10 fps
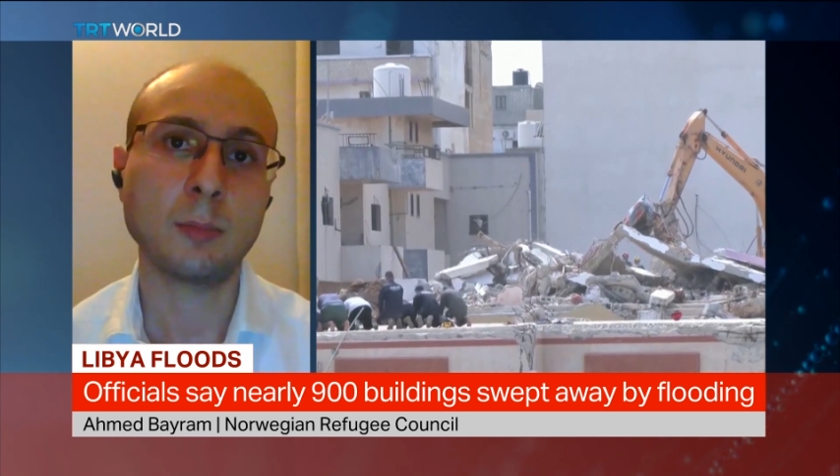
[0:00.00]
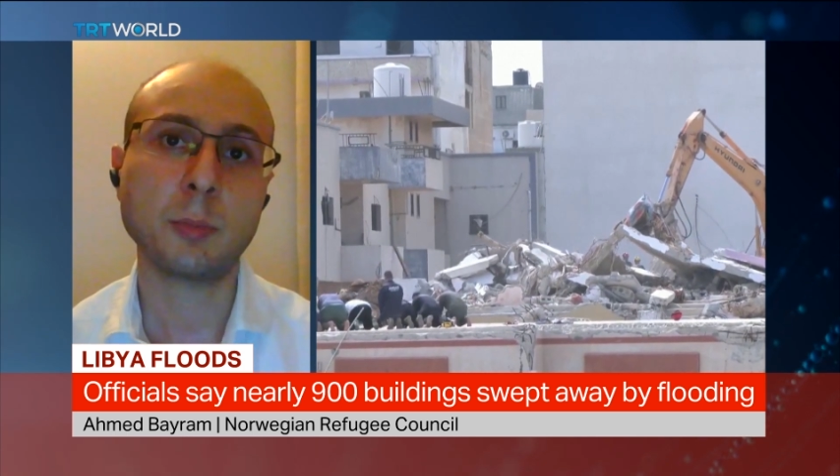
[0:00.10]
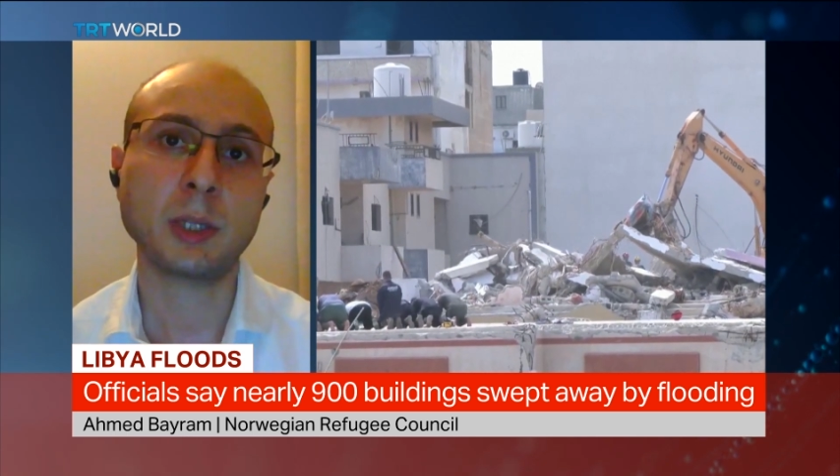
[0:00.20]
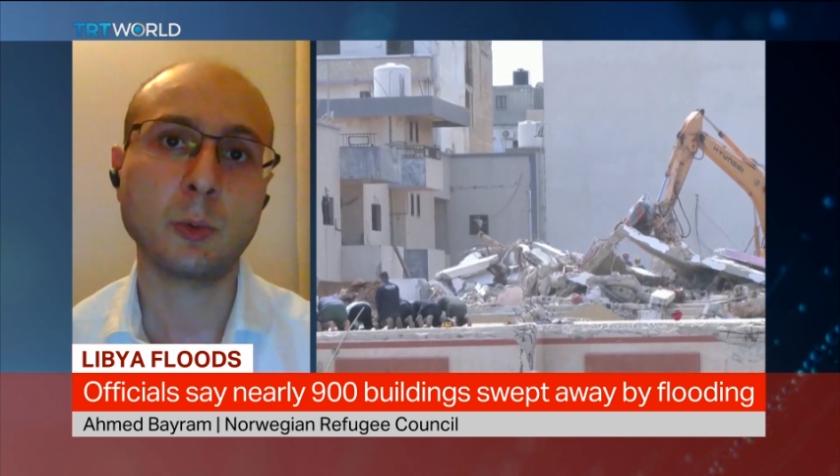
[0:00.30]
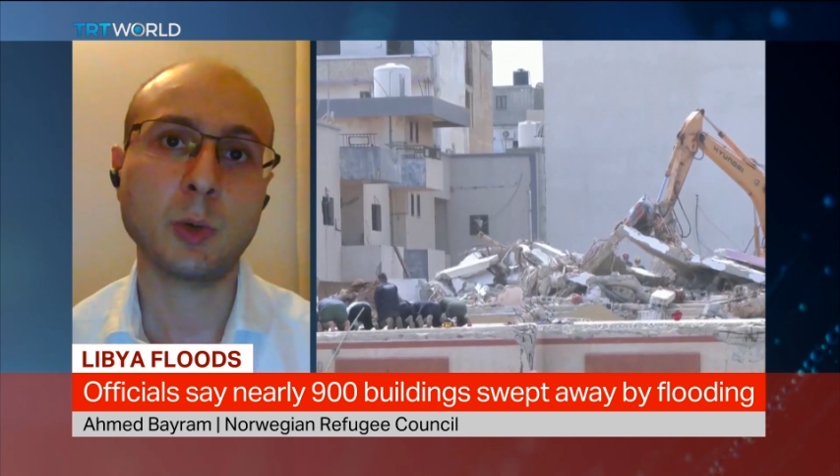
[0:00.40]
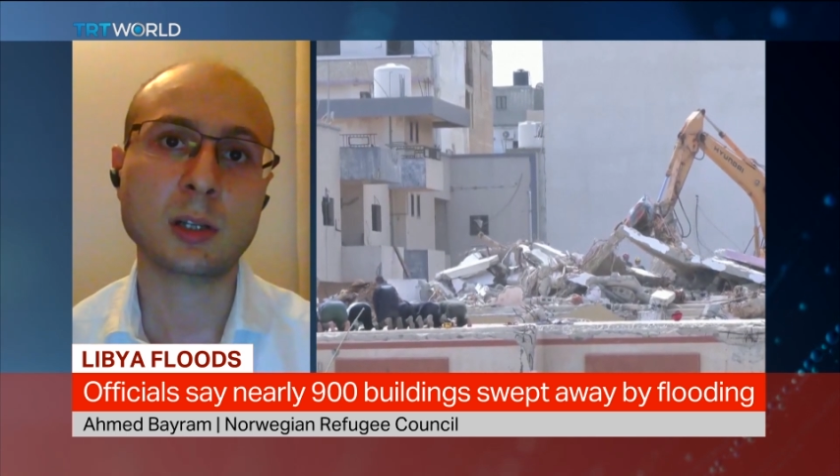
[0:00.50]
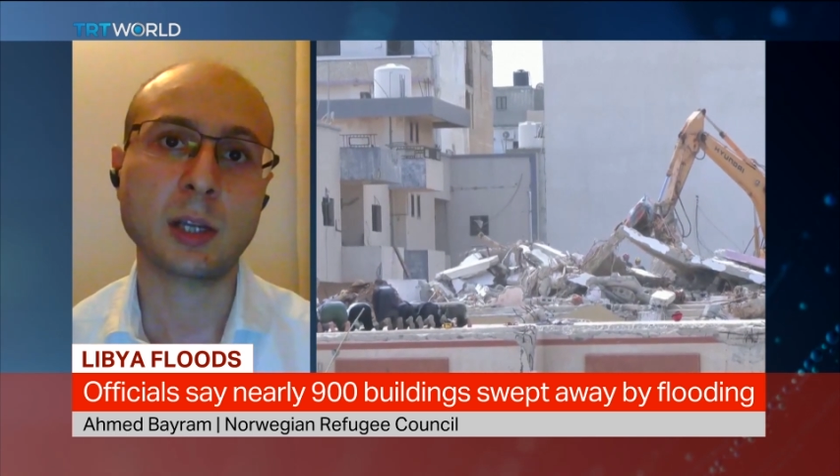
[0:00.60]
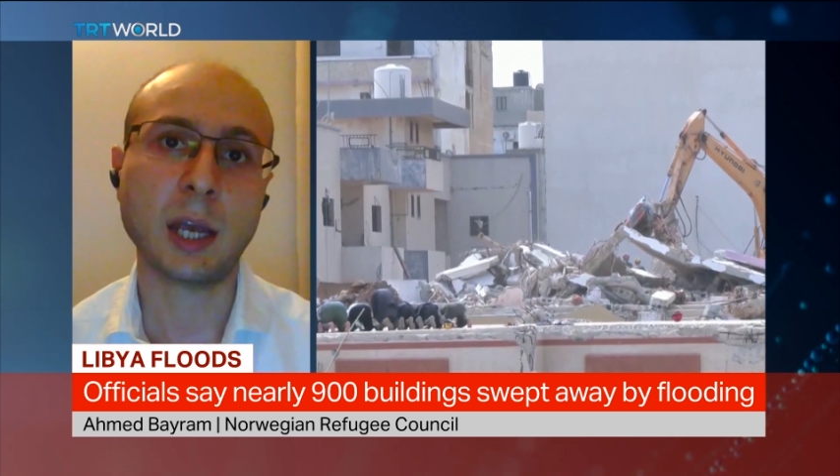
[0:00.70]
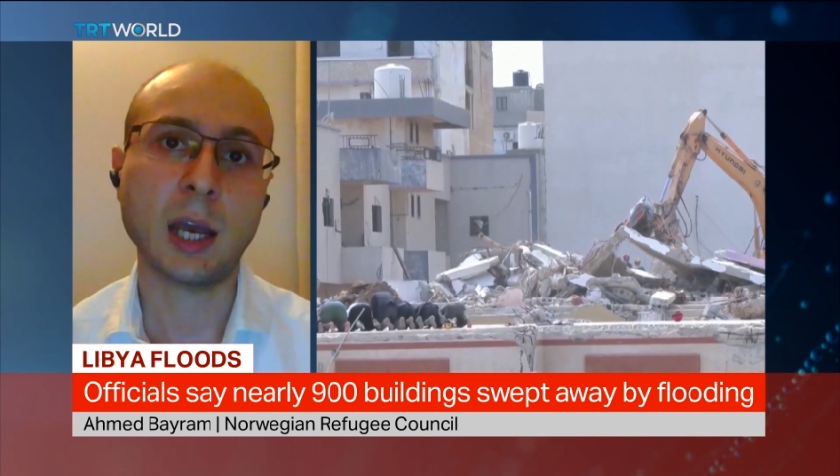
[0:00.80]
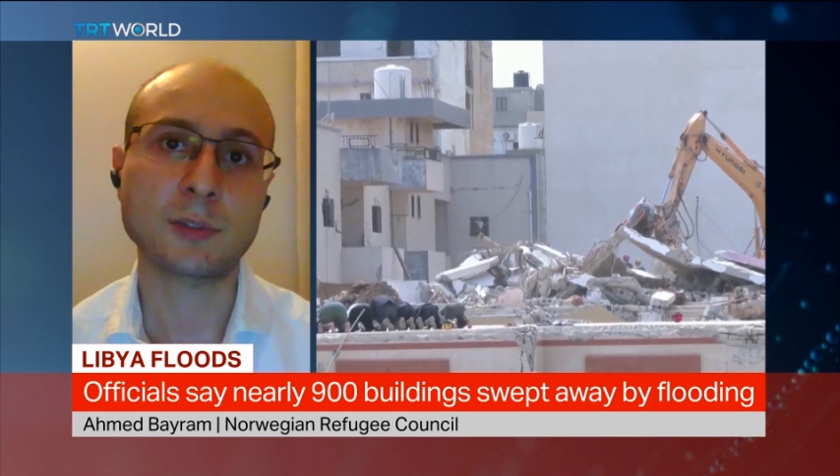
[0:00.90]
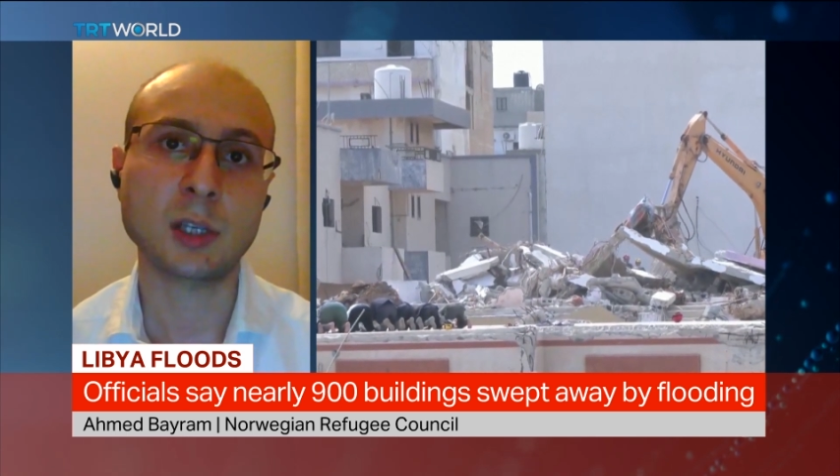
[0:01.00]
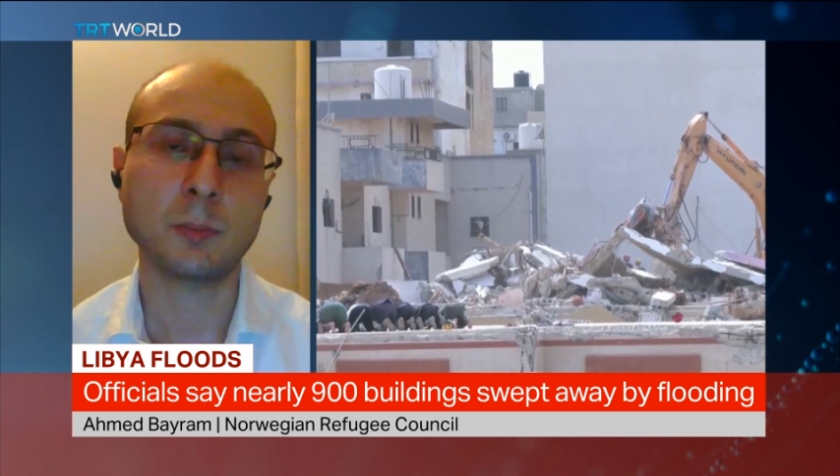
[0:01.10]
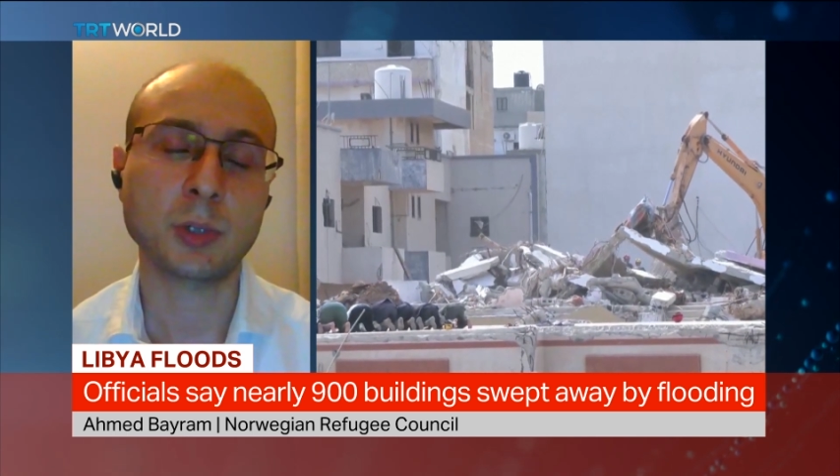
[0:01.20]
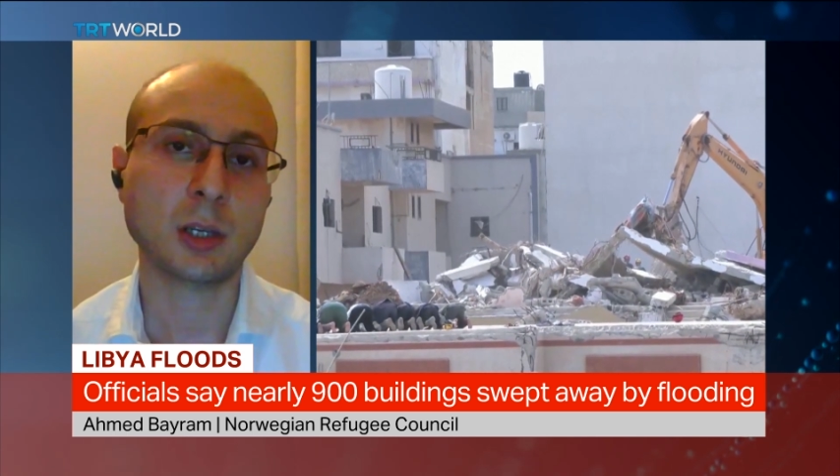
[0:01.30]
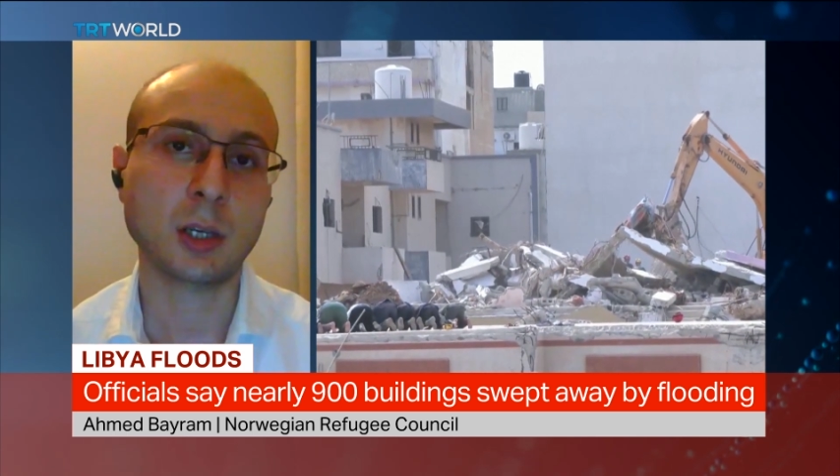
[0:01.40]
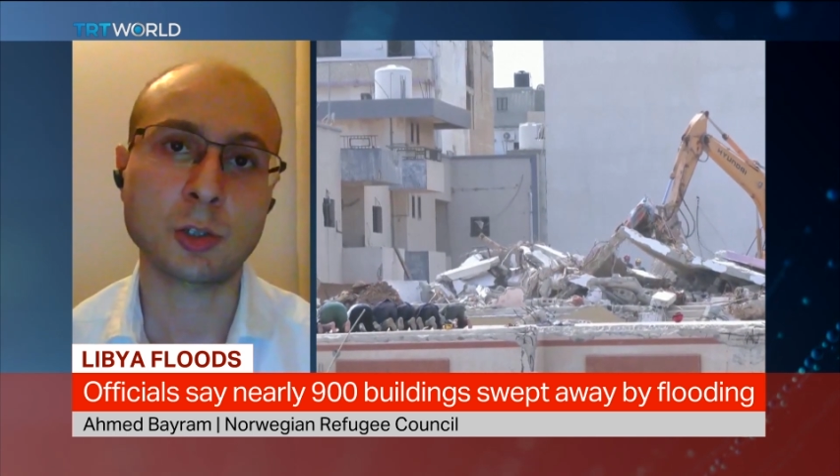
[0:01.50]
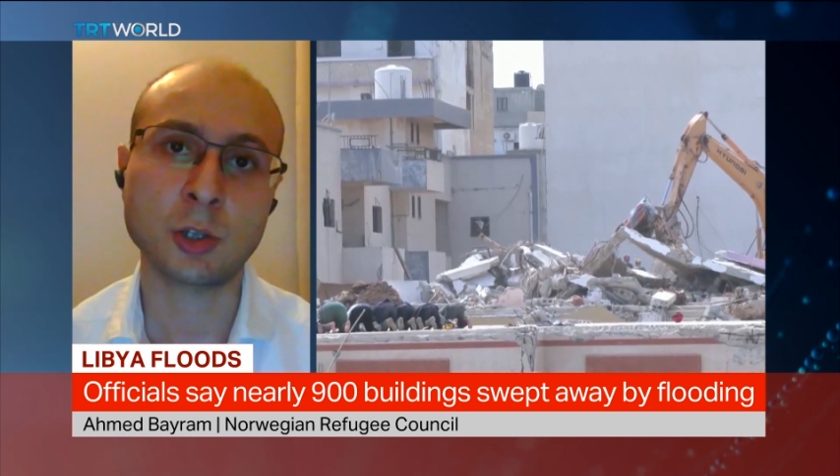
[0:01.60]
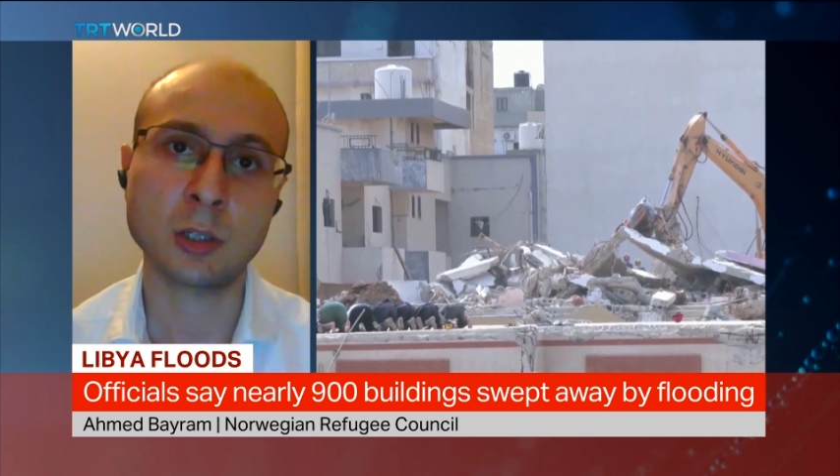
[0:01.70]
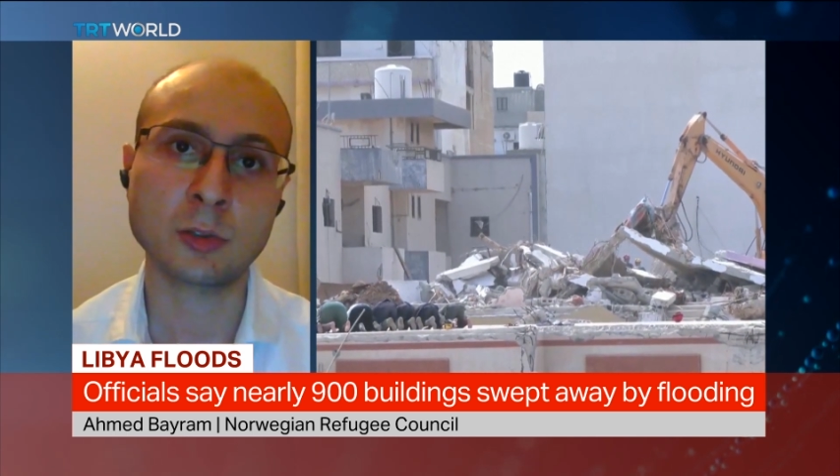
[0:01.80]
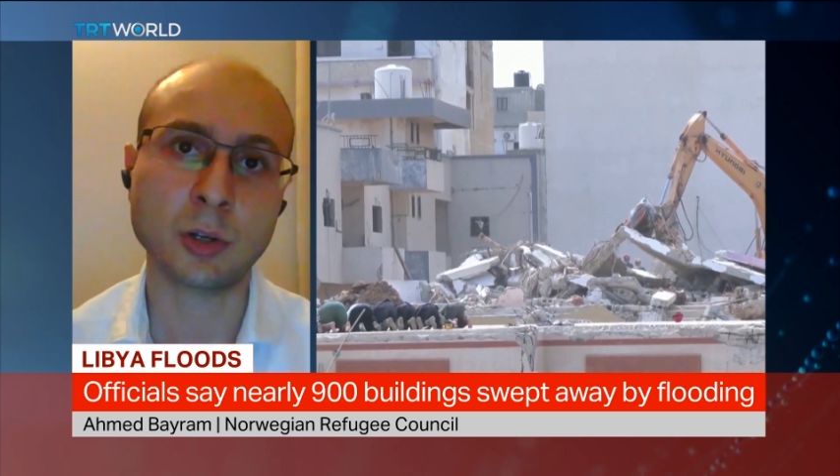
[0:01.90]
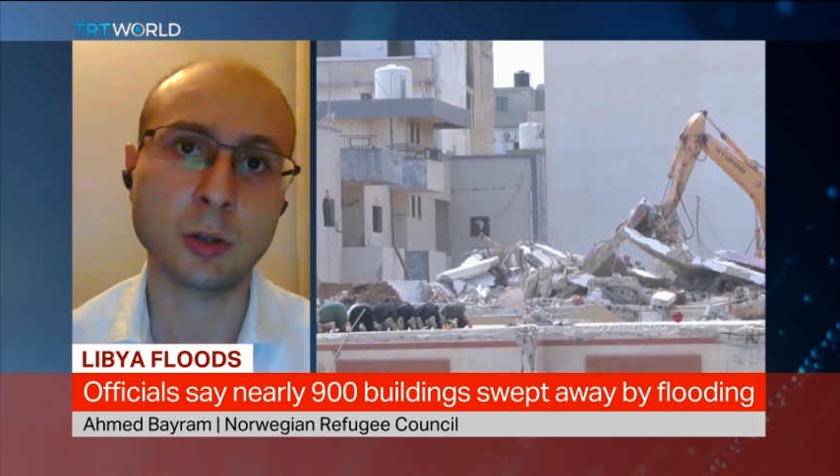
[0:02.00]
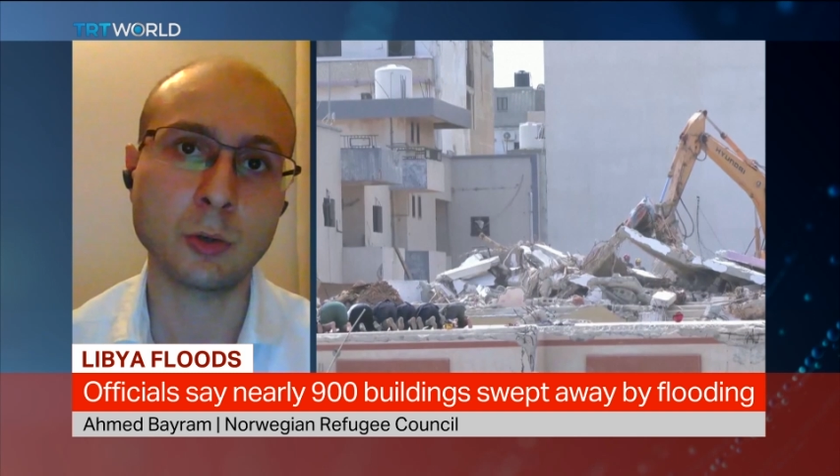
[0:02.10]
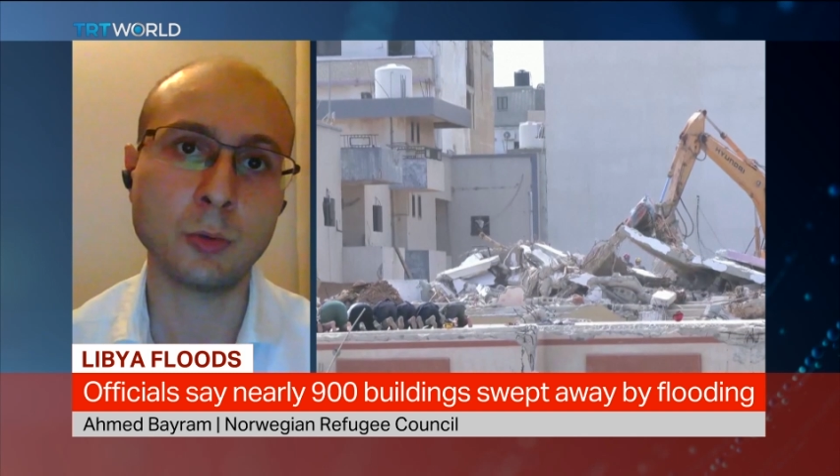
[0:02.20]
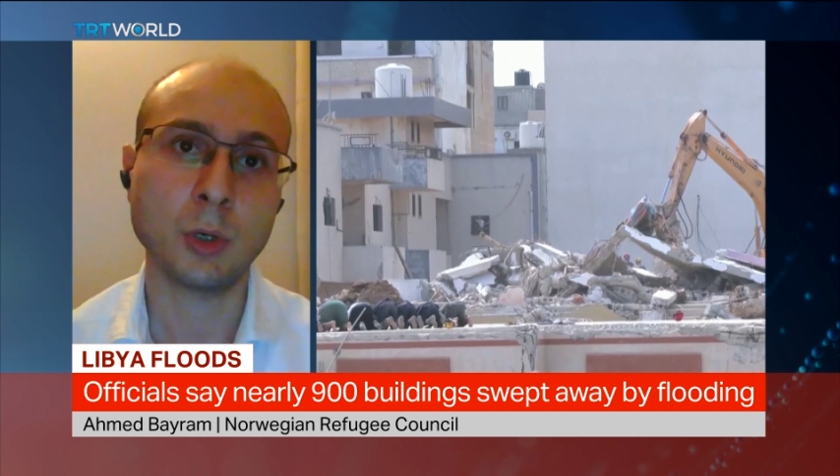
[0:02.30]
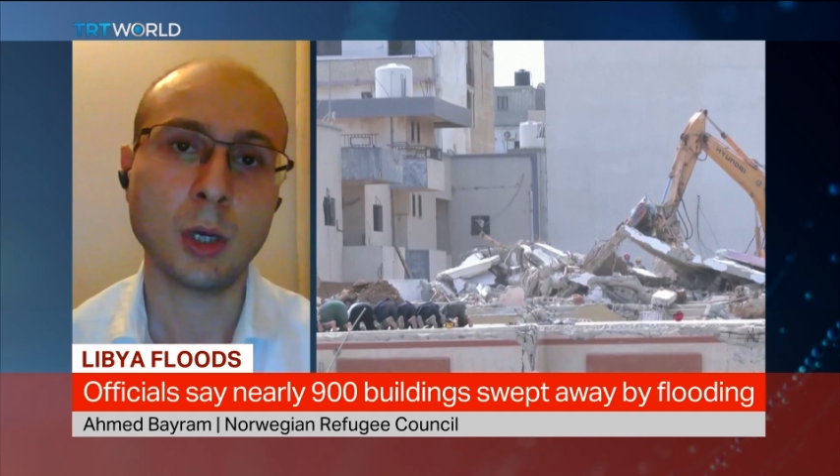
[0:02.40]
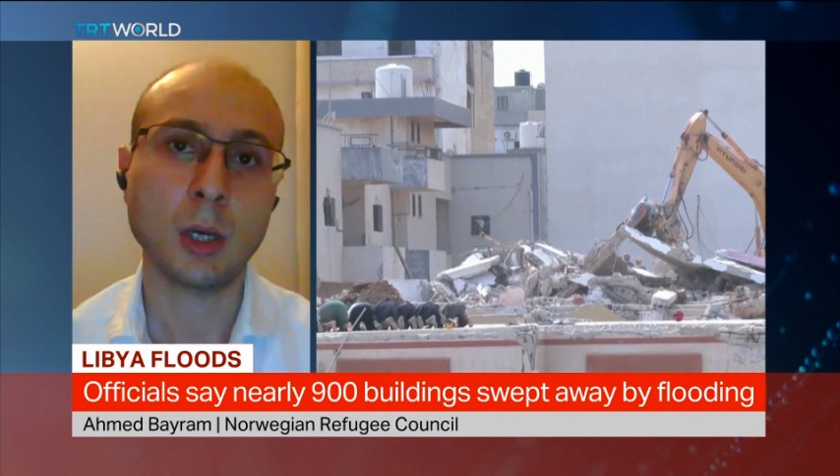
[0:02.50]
probably the worst they have seen, particularly children who,